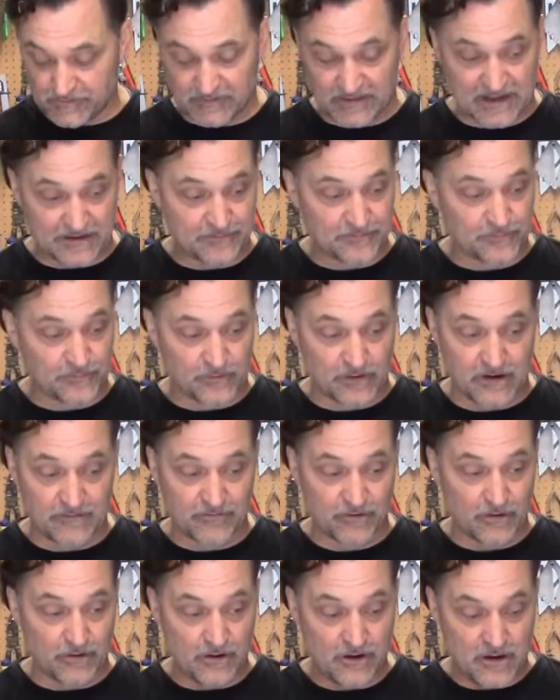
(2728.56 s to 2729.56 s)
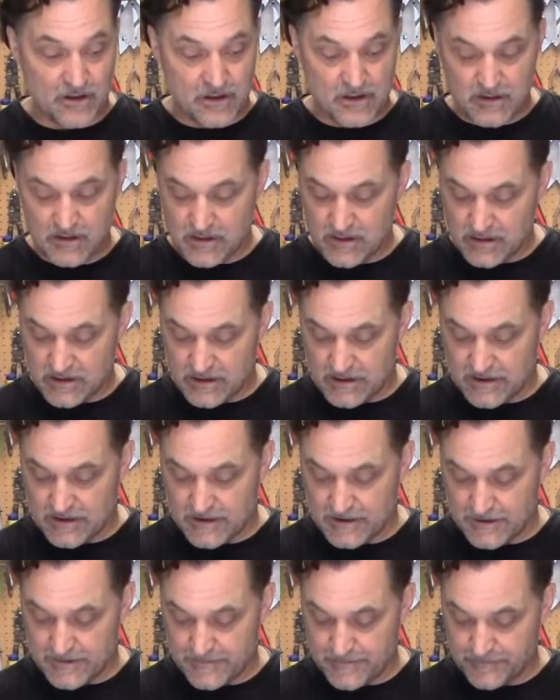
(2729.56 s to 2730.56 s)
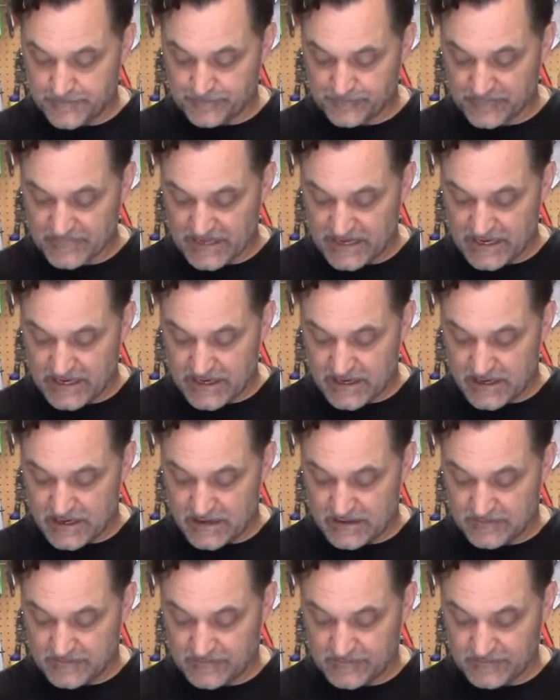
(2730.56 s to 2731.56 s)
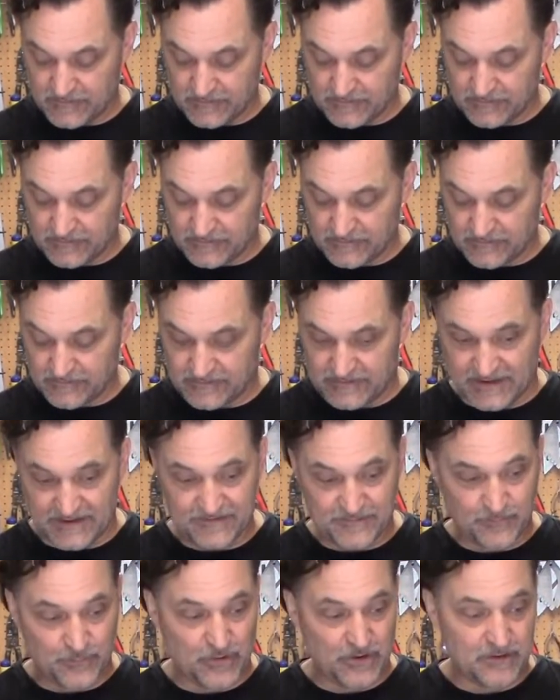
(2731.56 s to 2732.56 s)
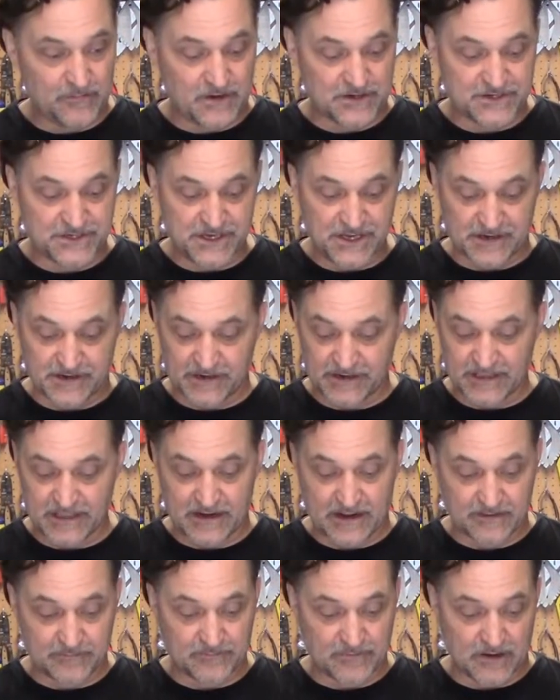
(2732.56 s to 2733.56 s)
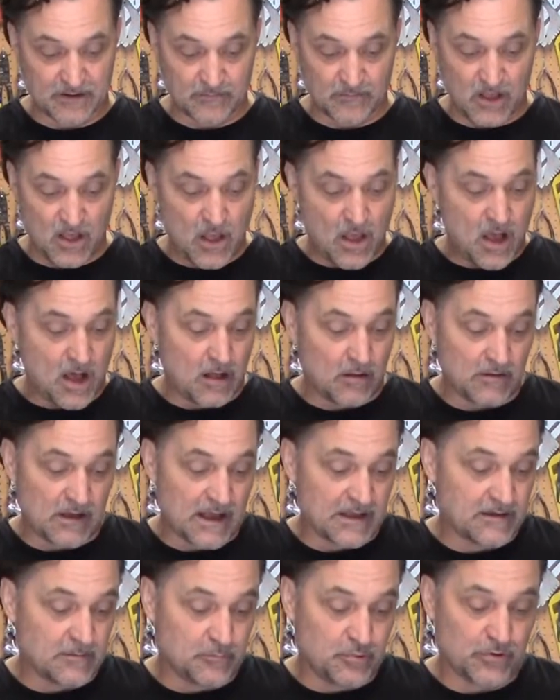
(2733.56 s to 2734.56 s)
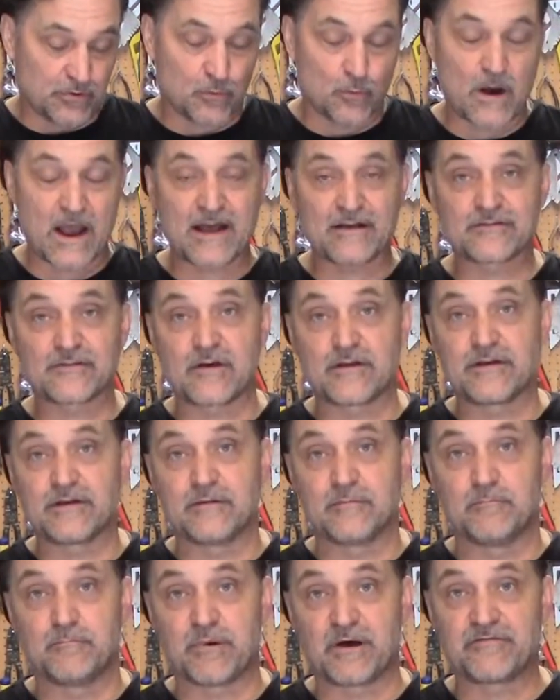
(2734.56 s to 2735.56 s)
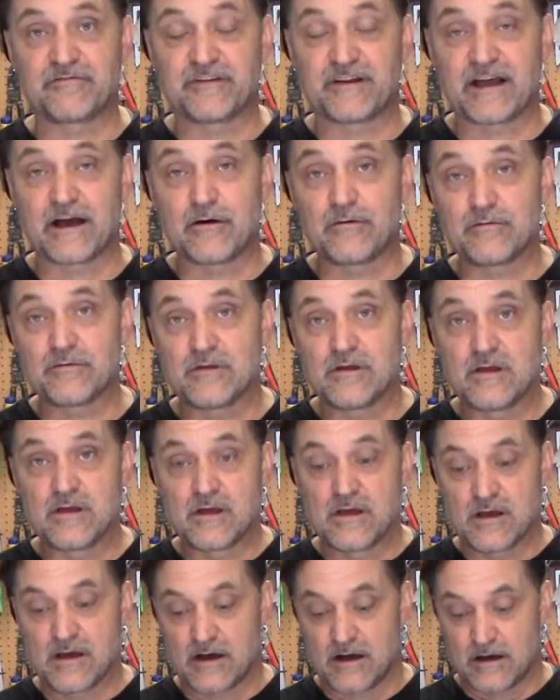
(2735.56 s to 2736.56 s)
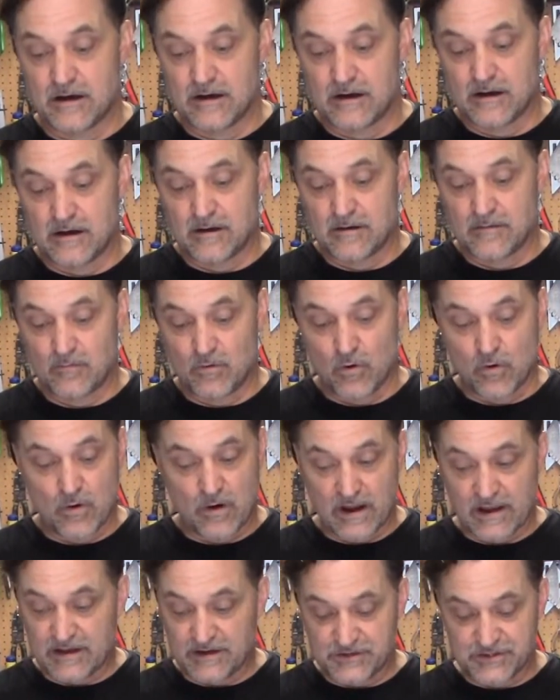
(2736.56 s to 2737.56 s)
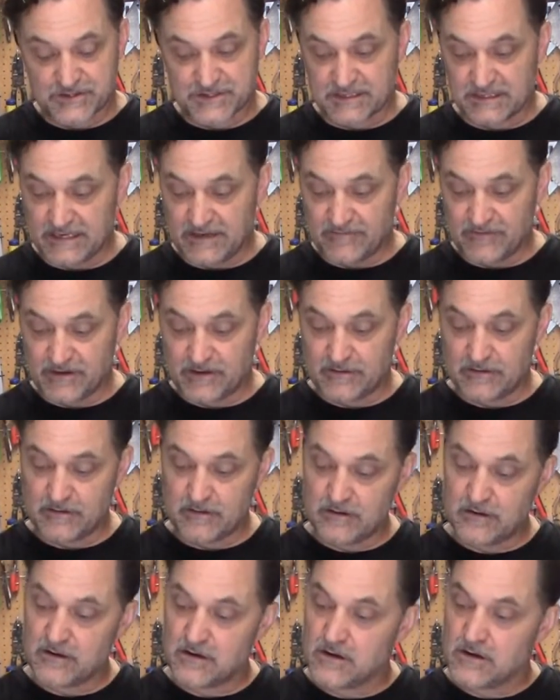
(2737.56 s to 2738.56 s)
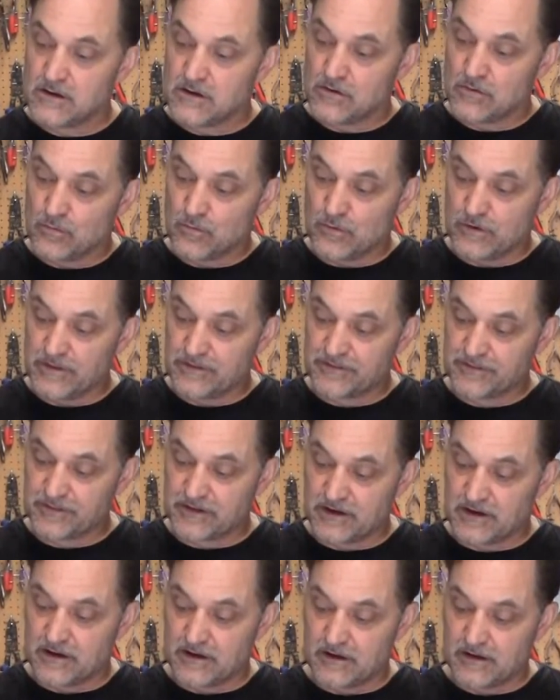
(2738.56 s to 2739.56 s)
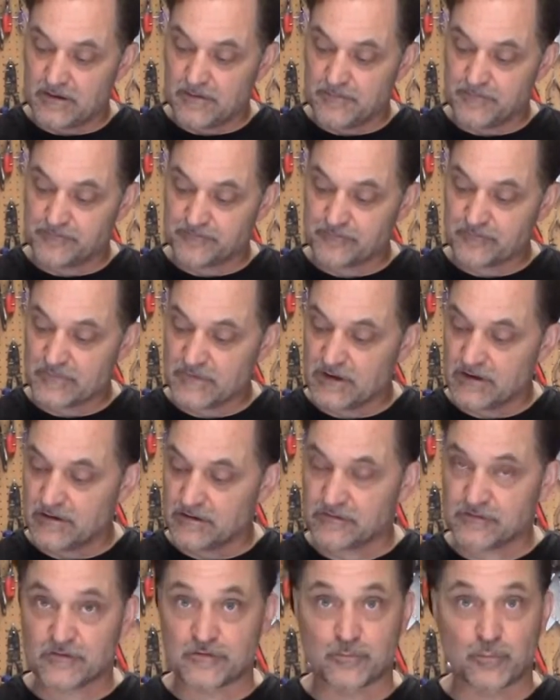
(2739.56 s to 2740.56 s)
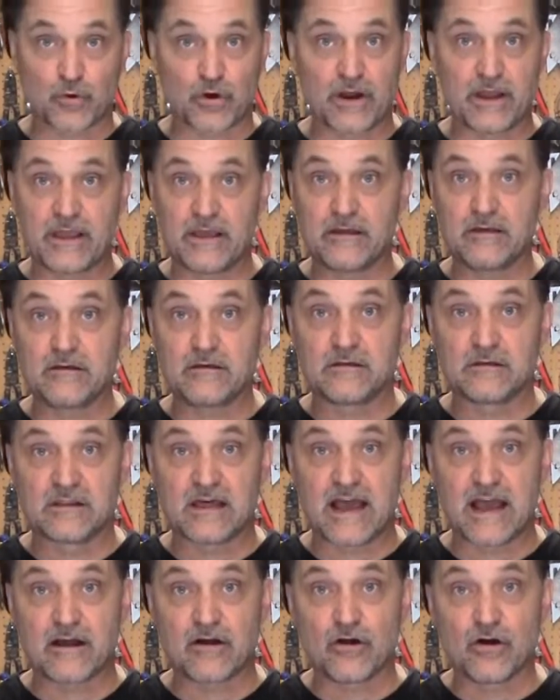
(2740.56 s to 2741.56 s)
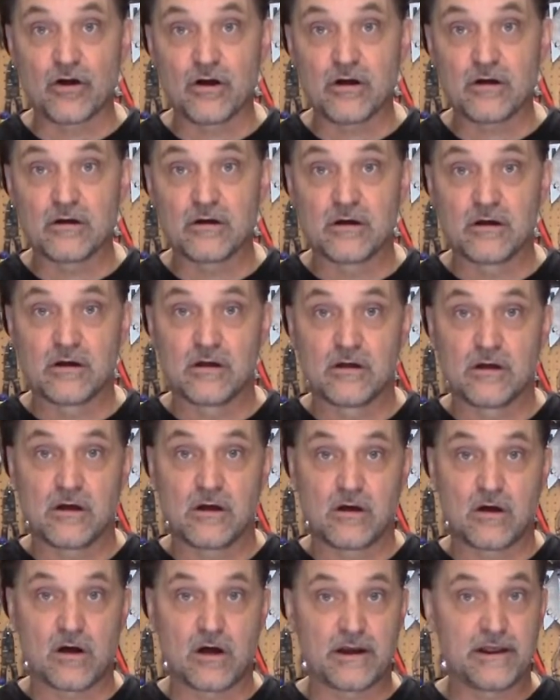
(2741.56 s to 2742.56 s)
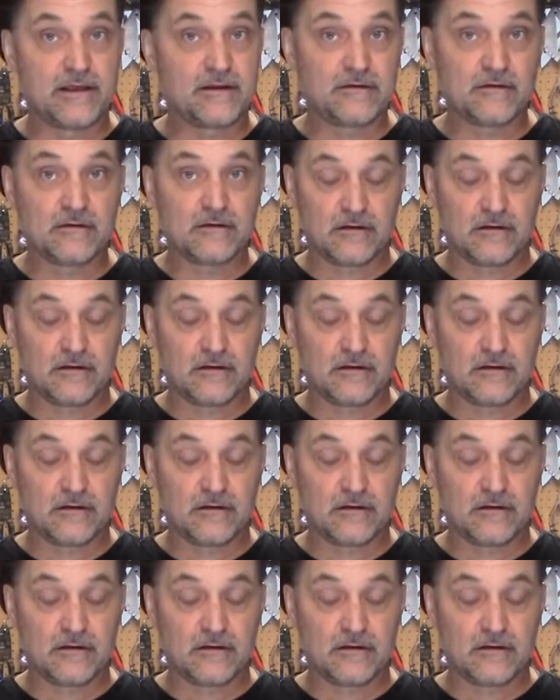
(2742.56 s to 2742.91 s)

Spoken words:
It lasts forever. And that's pretty much it. Again, I can put a wax on it and buff it out, or I can just leave it with a spray lacquer on it,